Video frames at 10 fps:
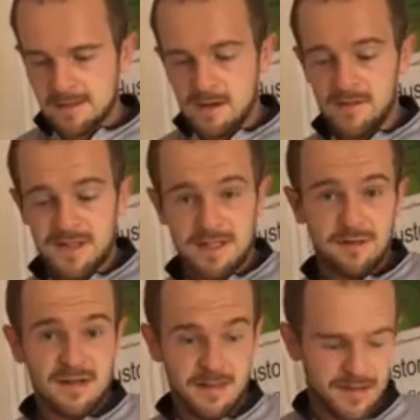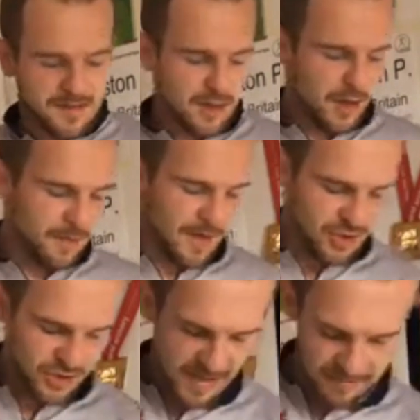Obviously, there's limits to how
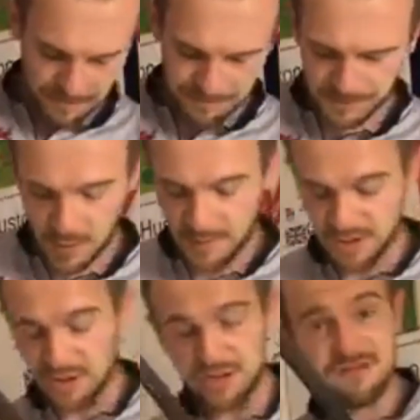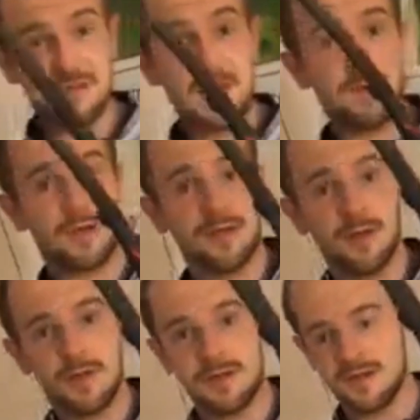much archery people can
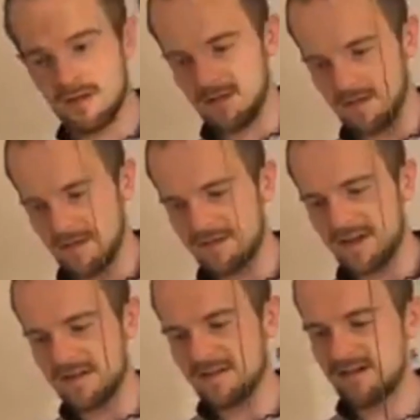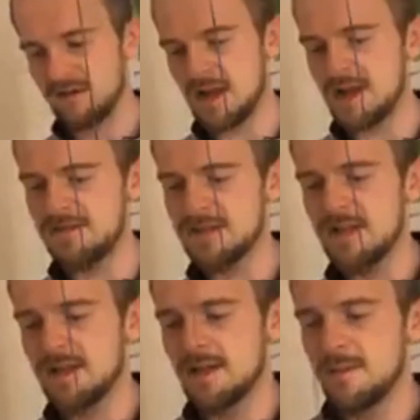do in their general lives,
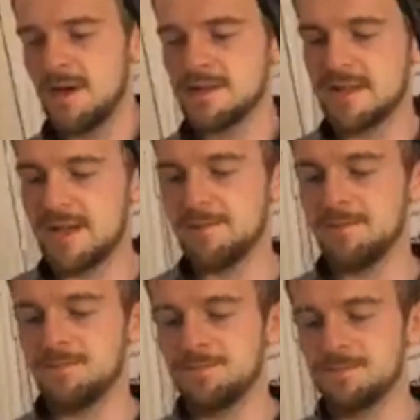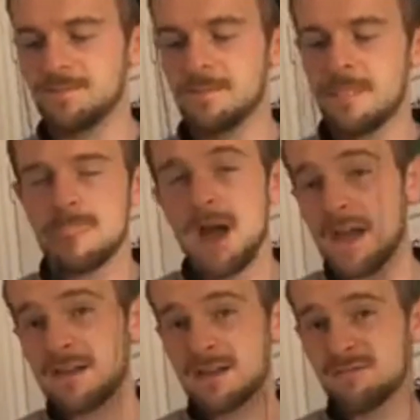but
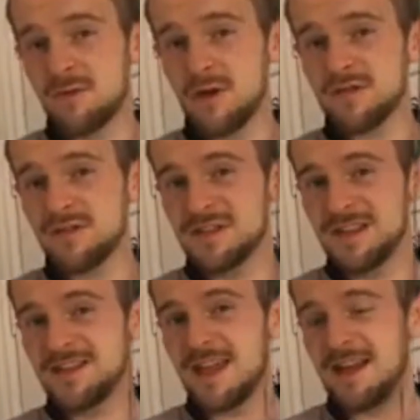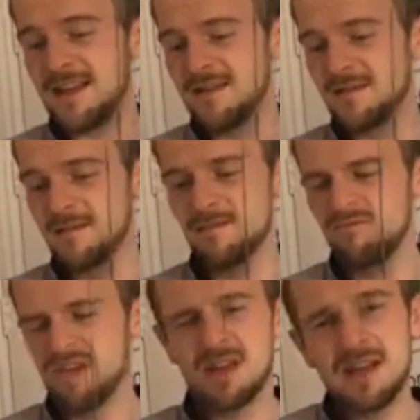adding some reversals in daily,
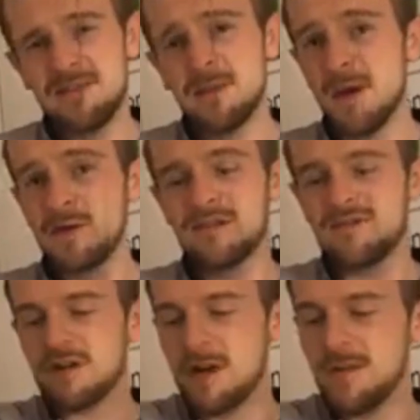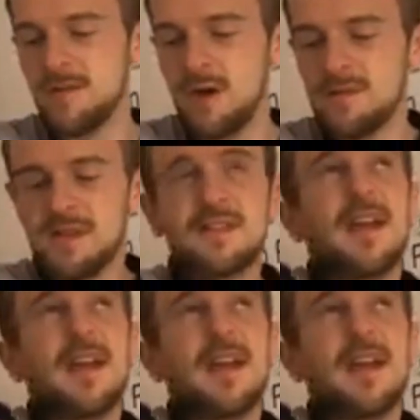leave the bow strung up at the bottom of the